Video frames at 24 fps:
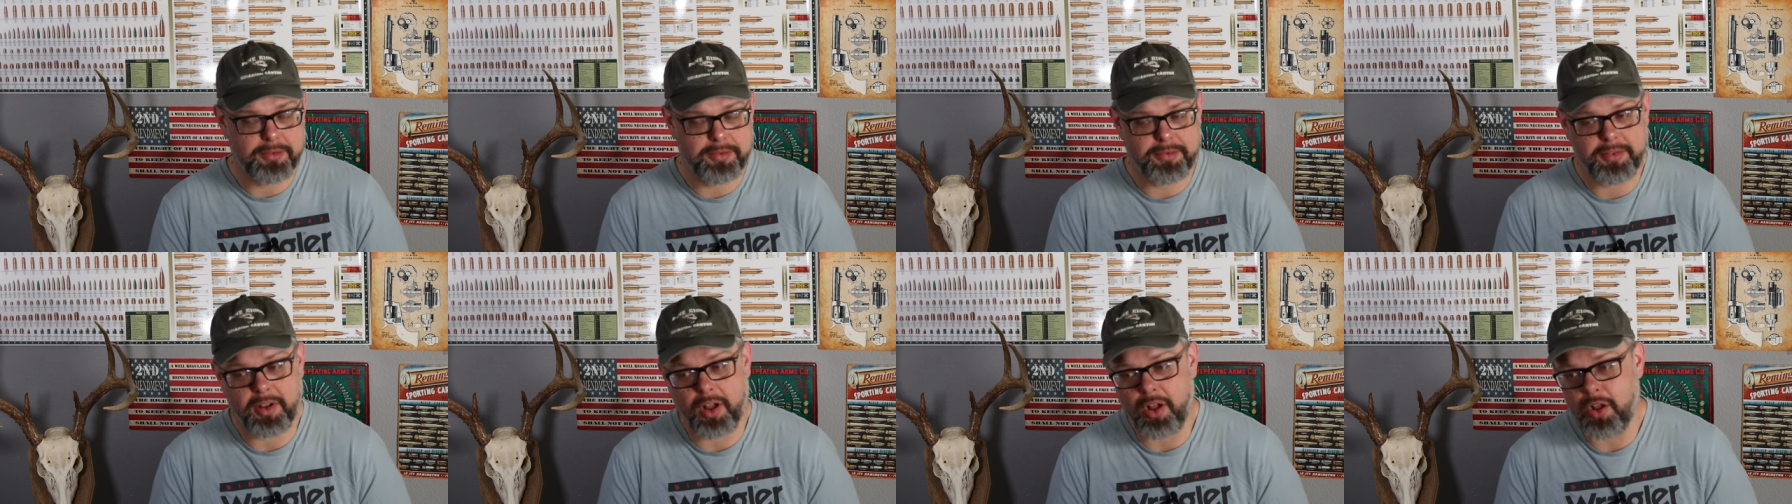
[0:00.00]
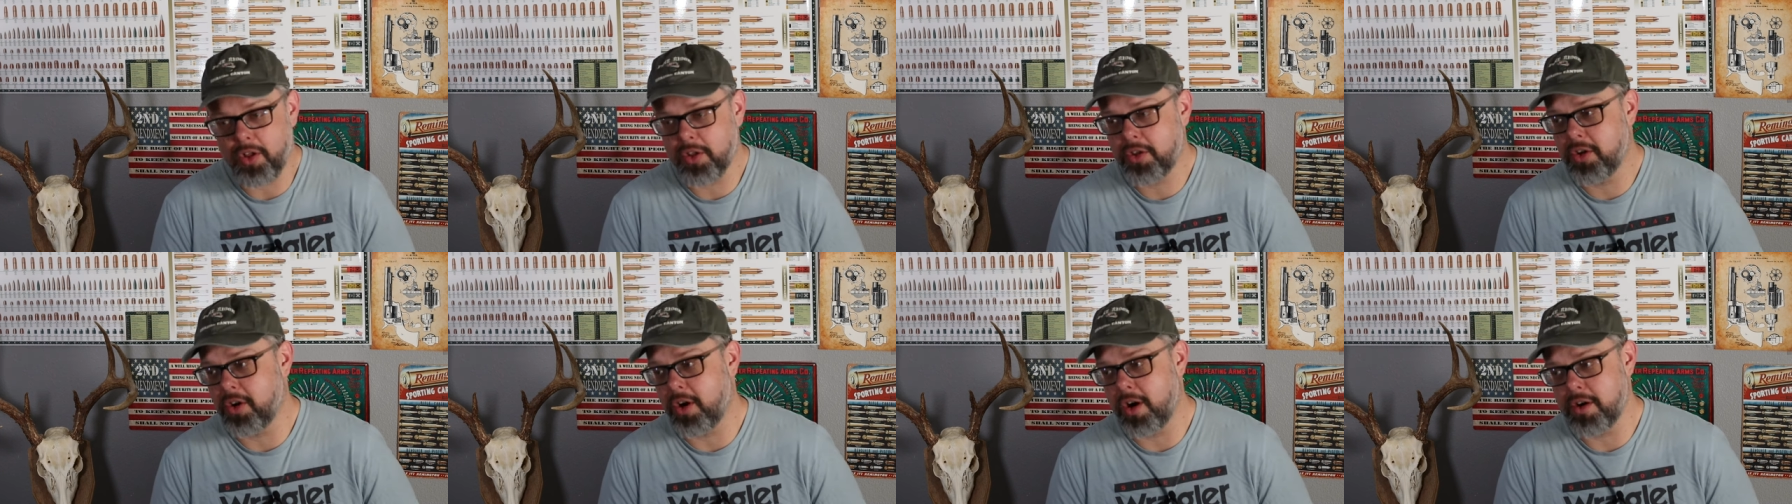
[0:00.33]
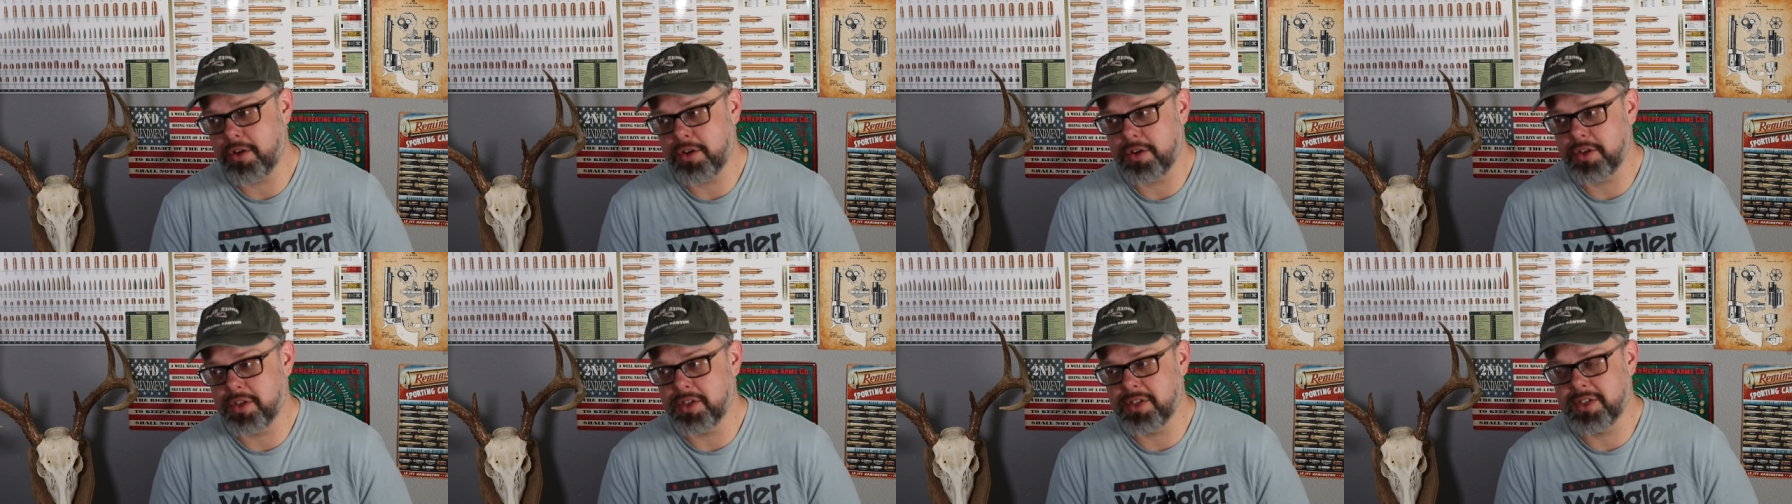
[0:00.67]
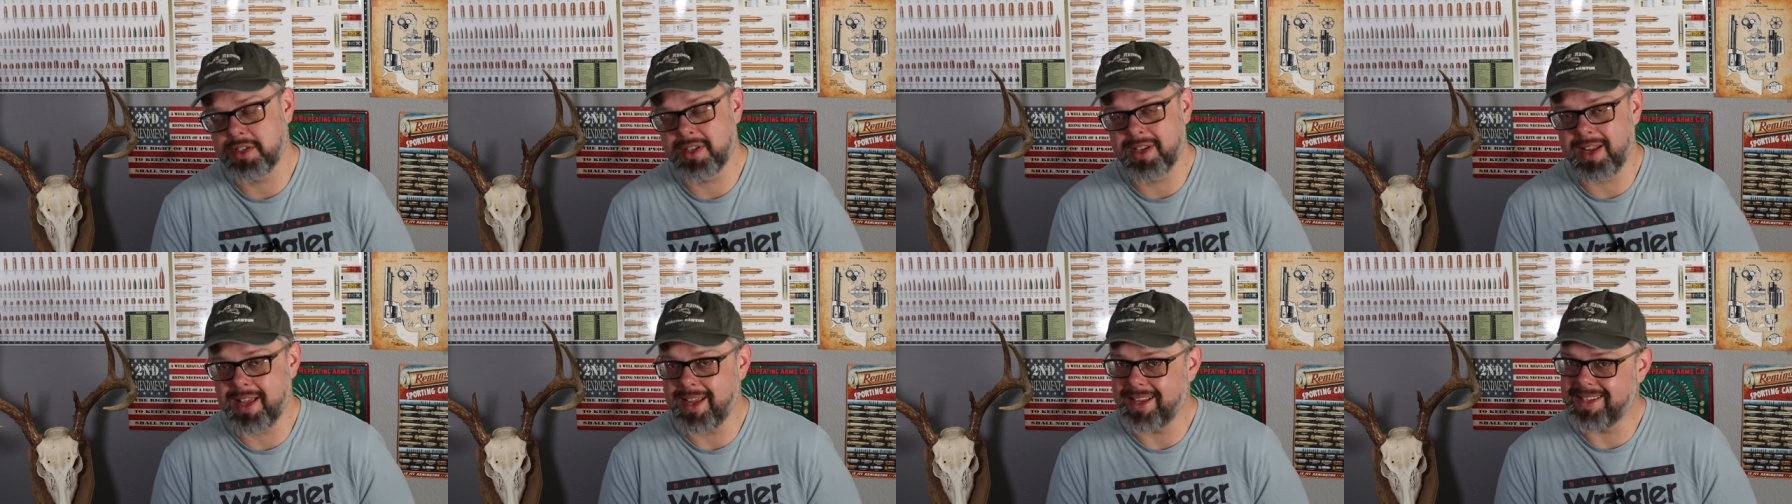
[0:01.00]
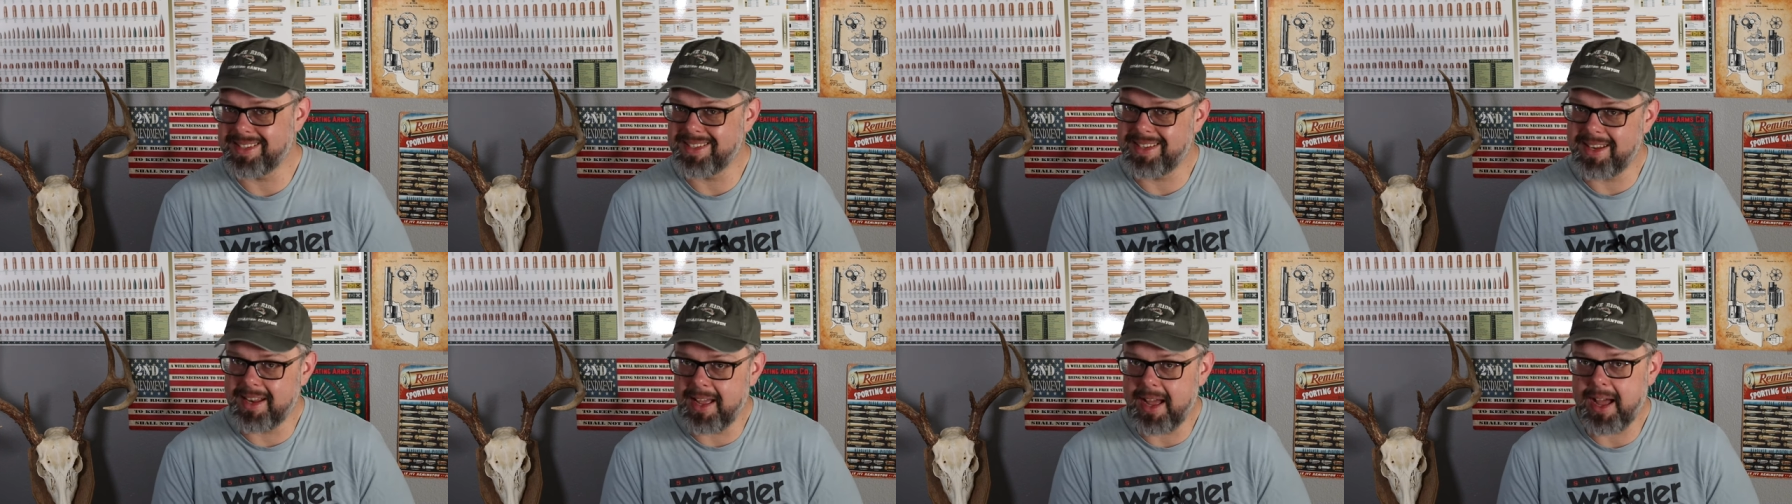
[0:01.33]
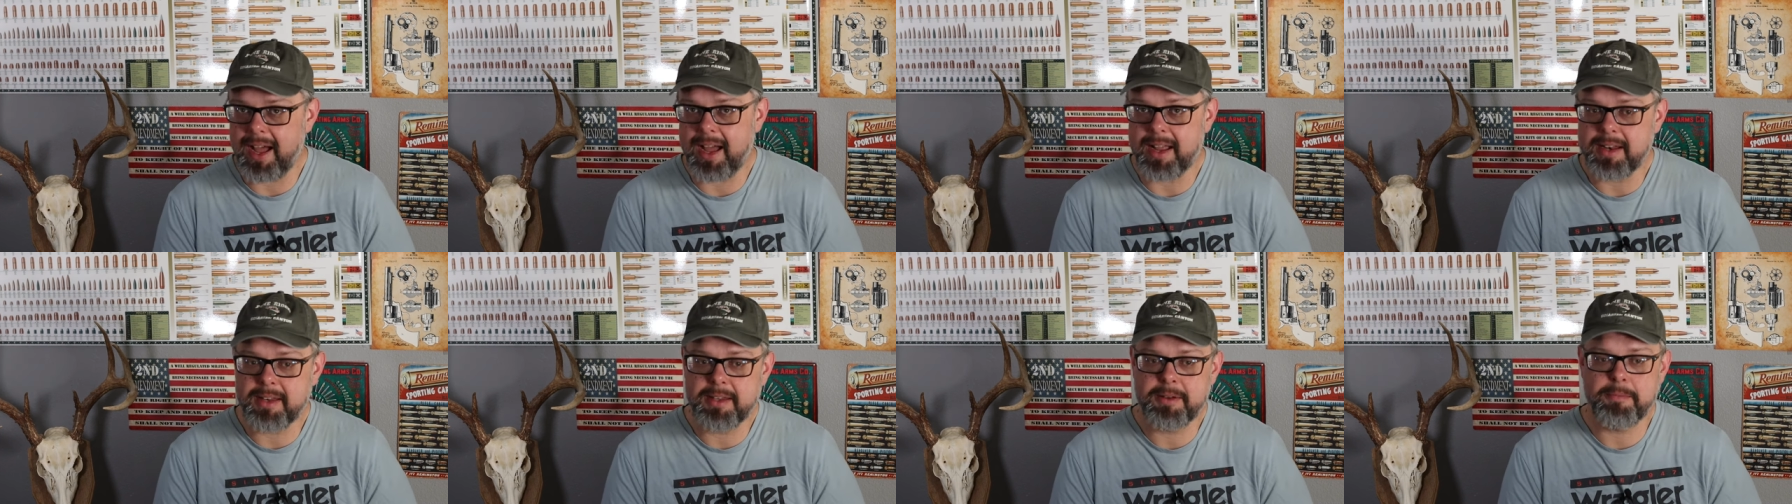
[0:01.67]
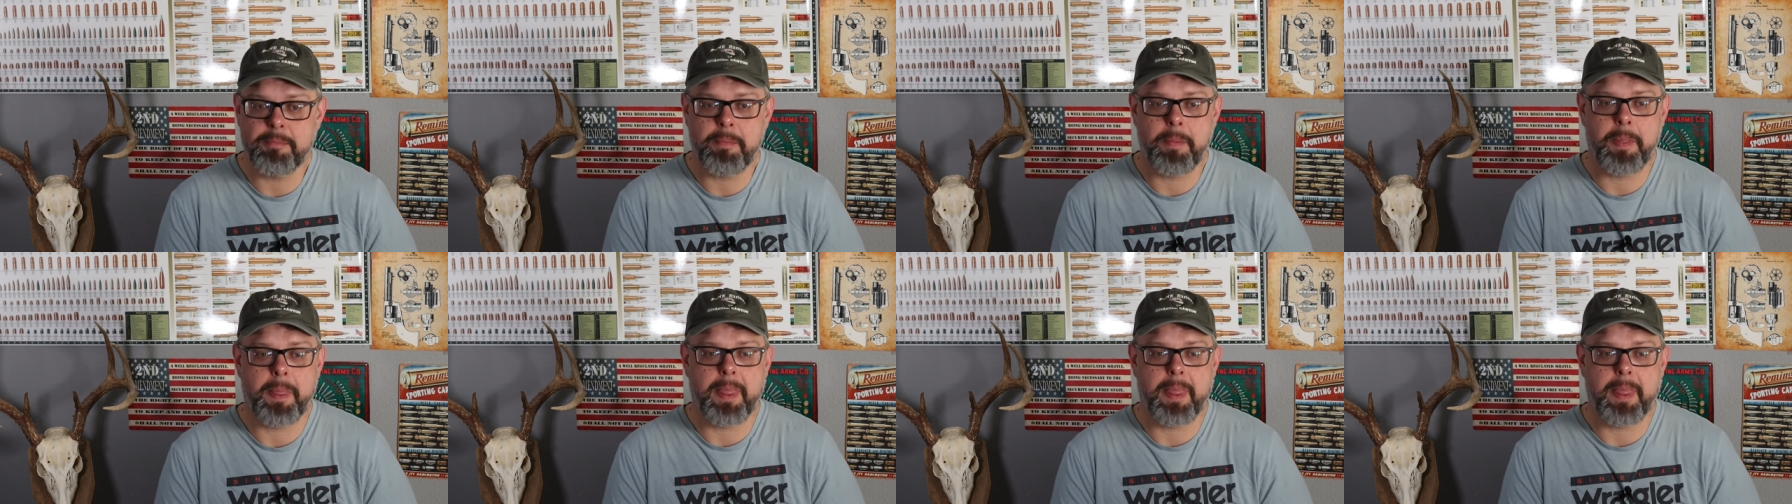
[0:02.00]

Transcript: of all cartridges today. It's not.